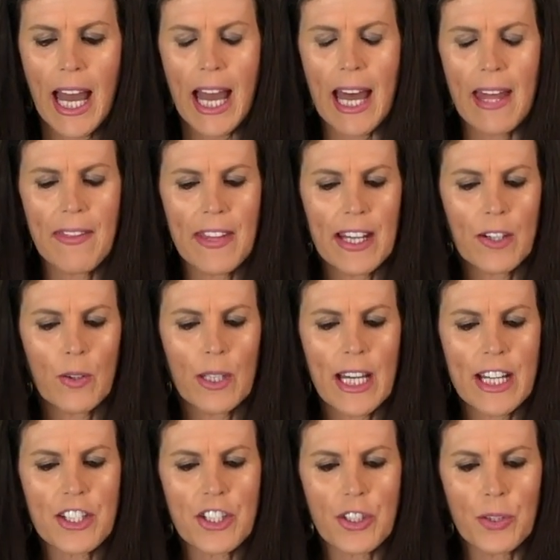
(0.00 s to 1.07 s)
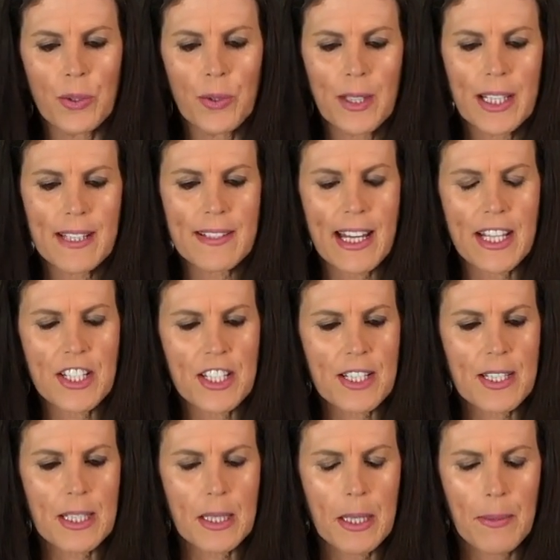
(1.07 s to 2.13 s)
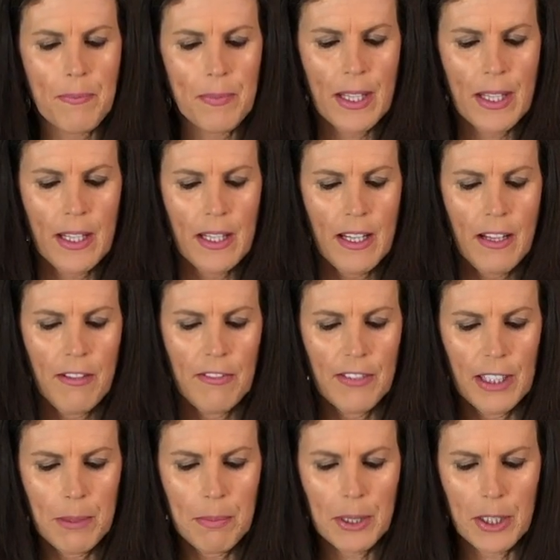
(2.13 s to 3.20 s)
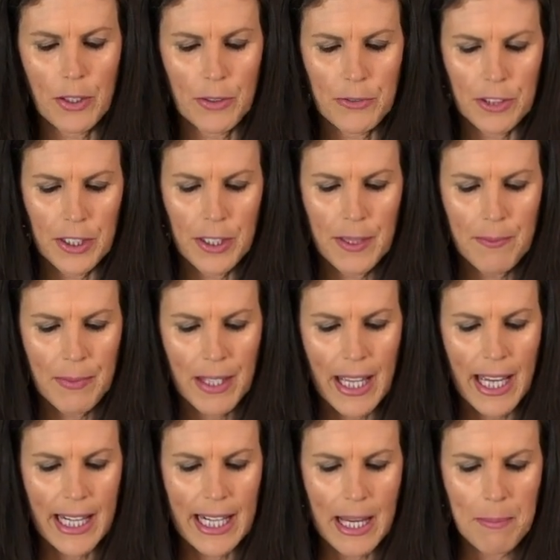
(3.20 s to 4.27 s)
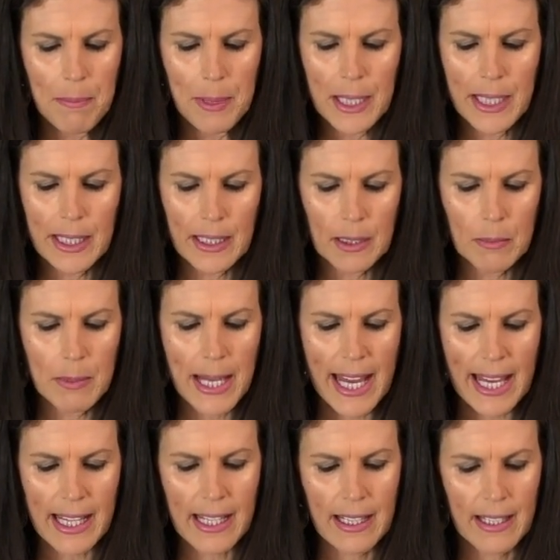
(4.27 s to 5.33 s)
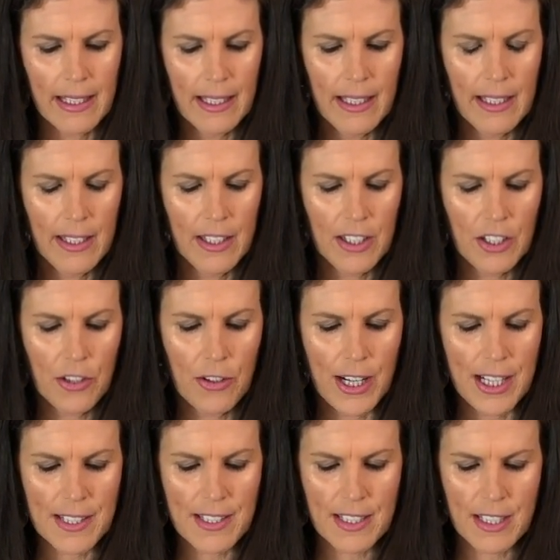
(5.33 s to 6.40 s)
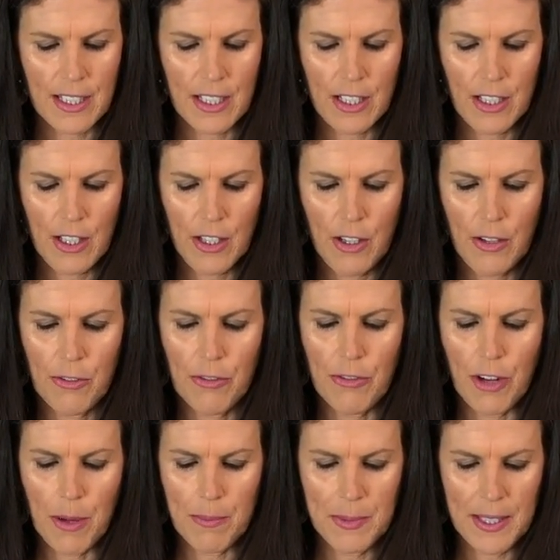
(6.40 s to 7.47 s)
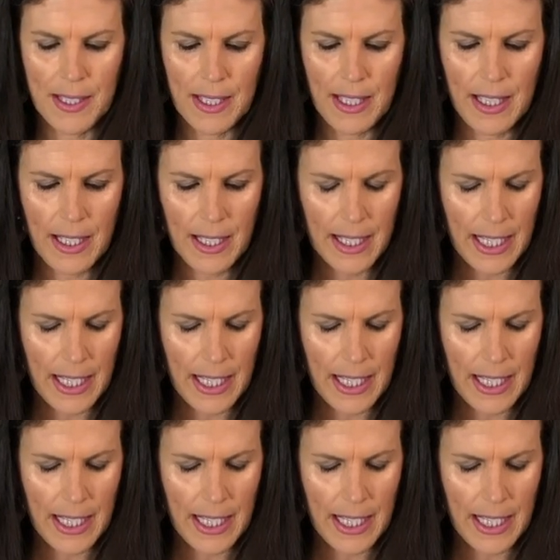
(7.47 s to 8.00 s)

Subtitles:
And then all I do is I just flip it over and I peel back the crust from the